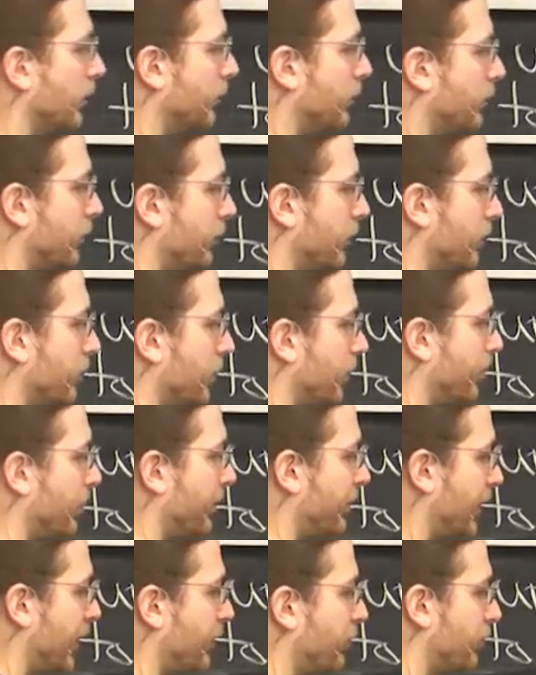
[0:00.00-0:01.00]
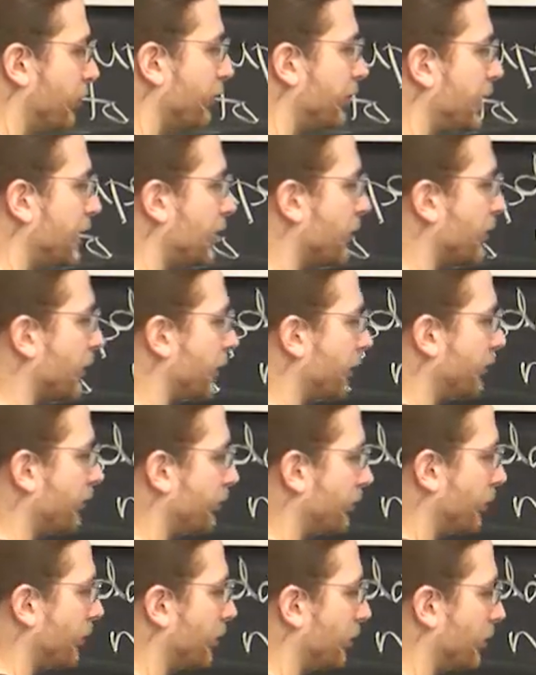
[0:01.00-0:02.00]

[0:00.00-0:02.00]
to a potential decrease.